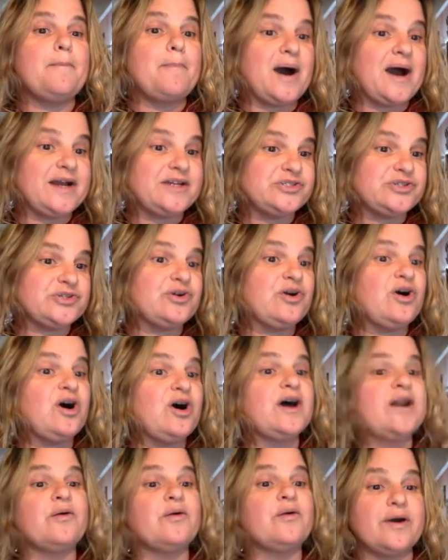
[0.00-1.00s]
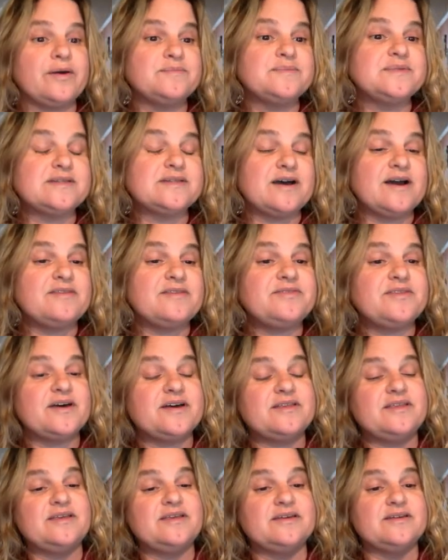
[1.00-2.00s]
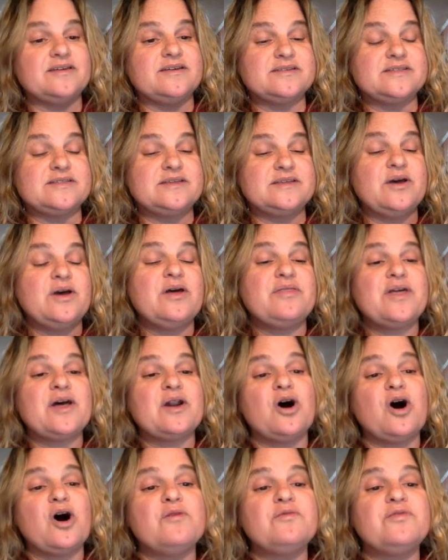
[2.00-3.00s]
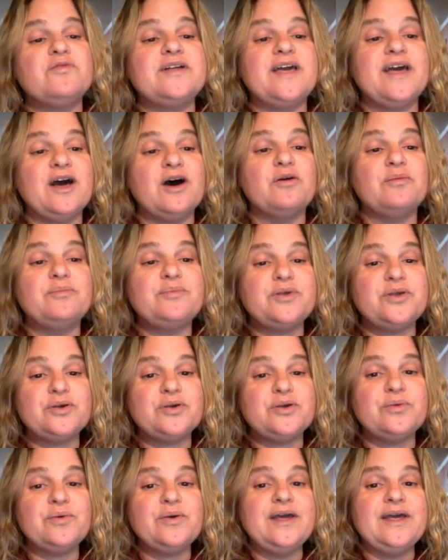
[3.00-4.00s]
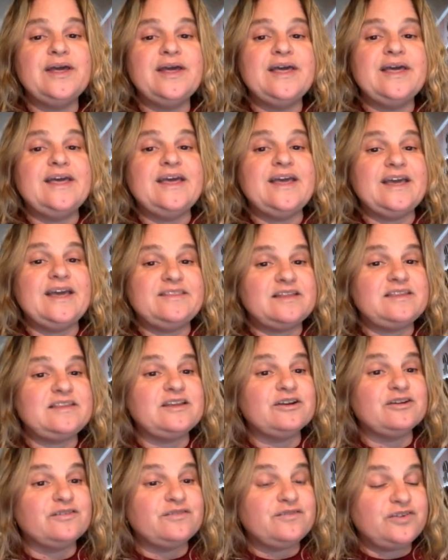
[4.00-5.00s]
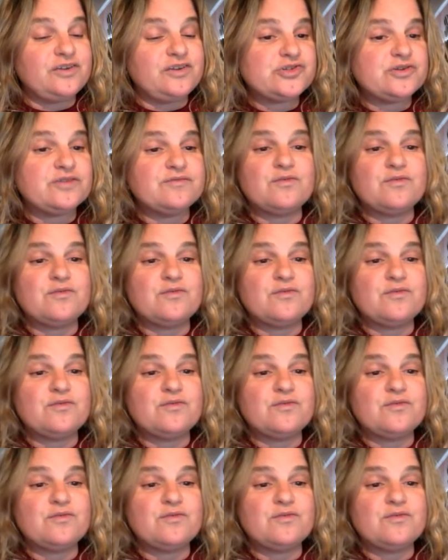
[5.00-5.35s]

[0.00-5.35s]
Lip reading: binder on a website that'll hopefully help you in the near future.